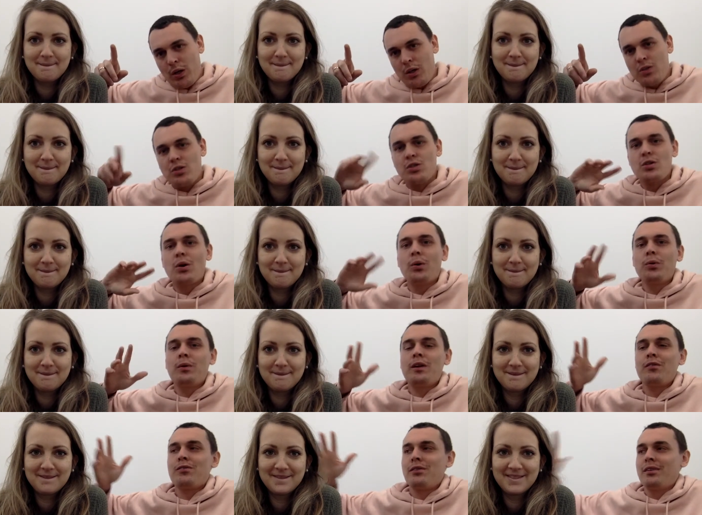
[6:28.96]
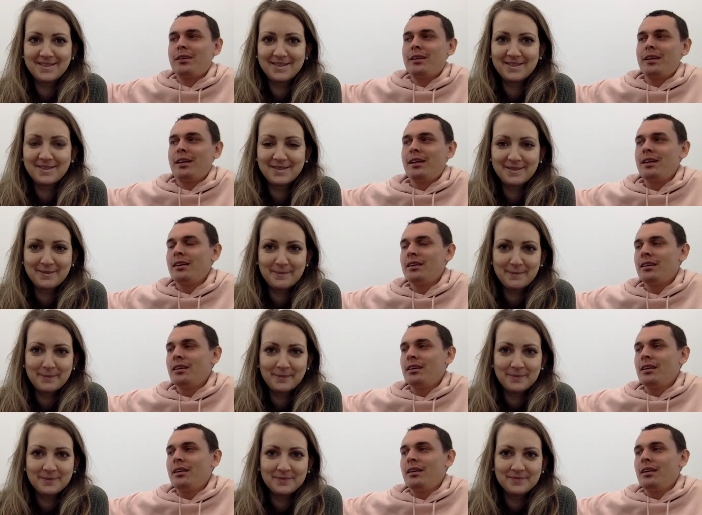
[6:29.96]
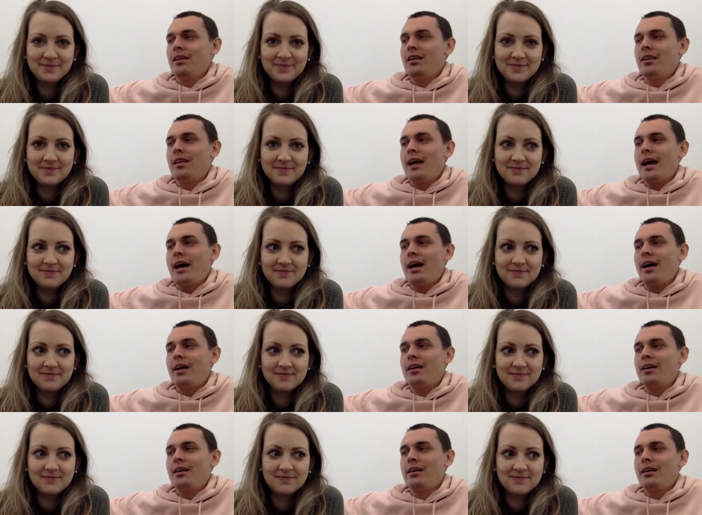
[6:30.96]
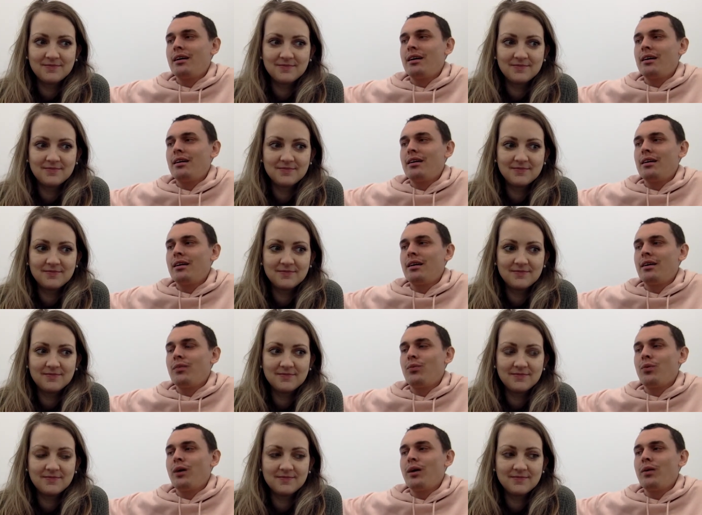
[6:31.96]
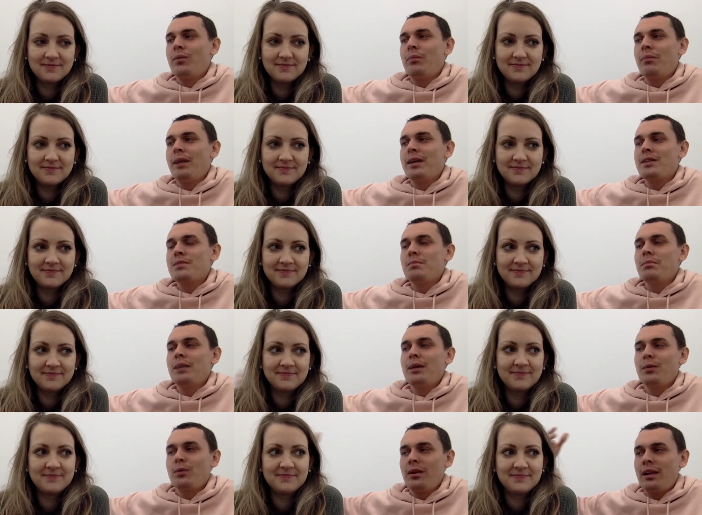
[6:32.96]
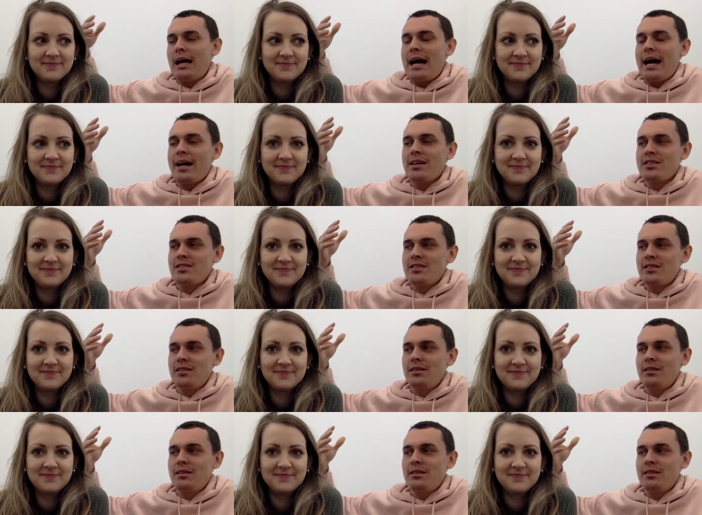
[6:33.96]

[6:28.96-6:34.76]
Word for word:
Speaker 1: so differently that what makes me relaxed